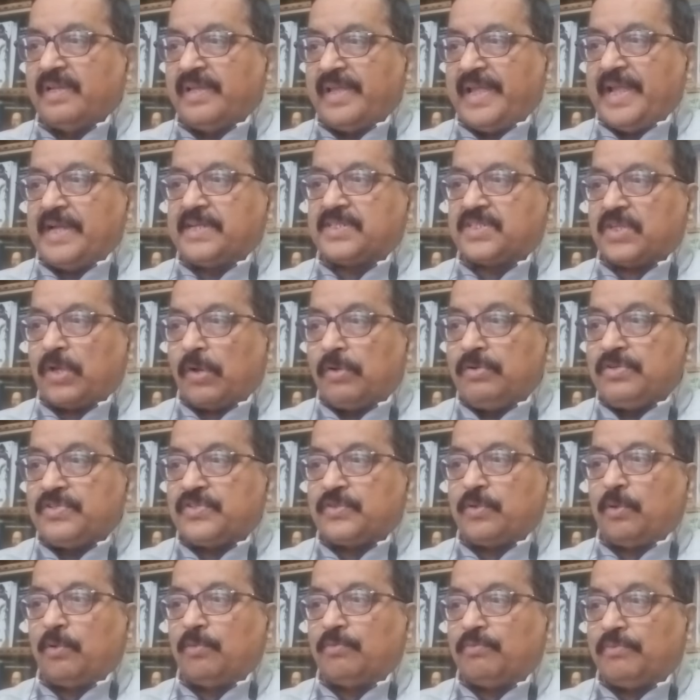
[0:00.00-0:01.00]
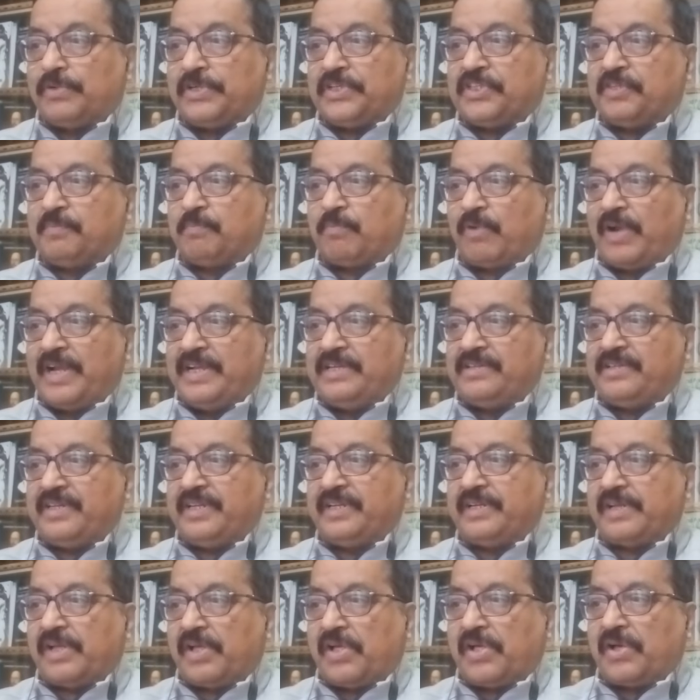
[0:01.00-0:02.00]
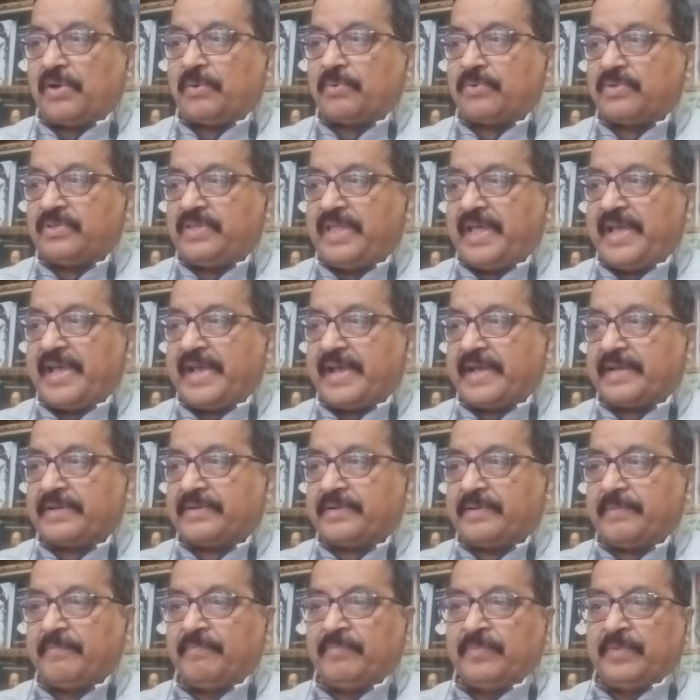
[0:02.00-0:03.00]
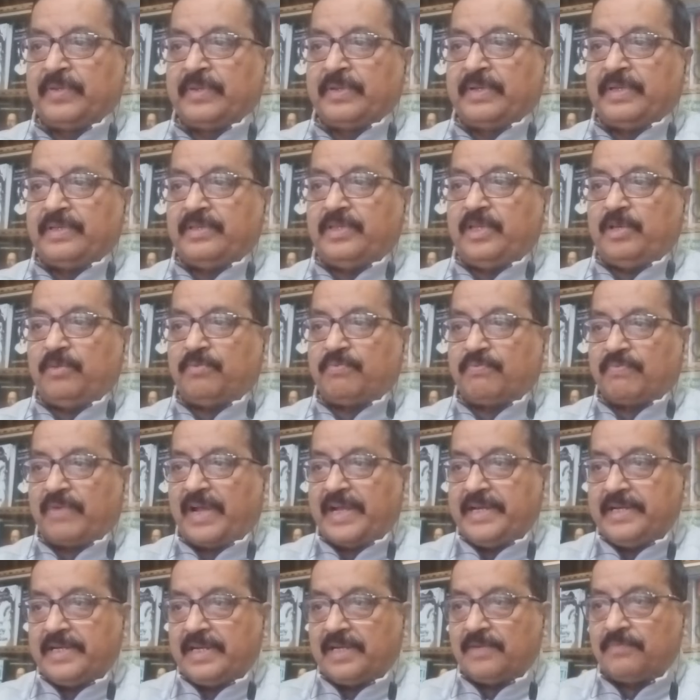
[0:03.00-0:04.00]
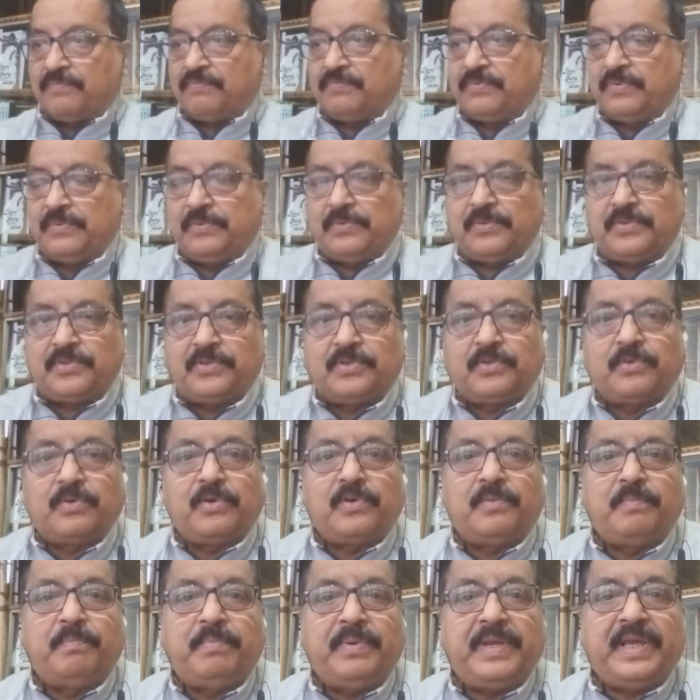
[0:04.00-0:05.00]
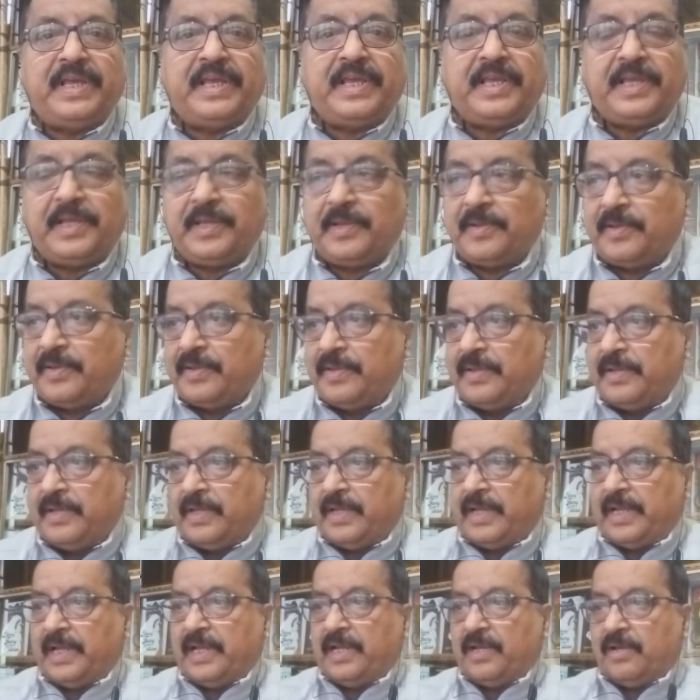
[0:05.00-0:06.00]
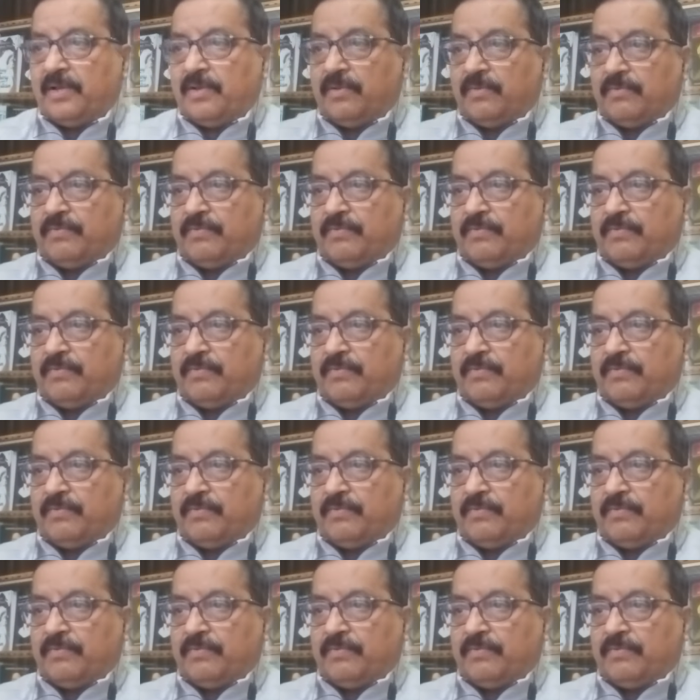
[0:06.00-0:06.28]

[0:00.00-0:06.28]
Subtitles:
It's also worth pointing out that the final food could be read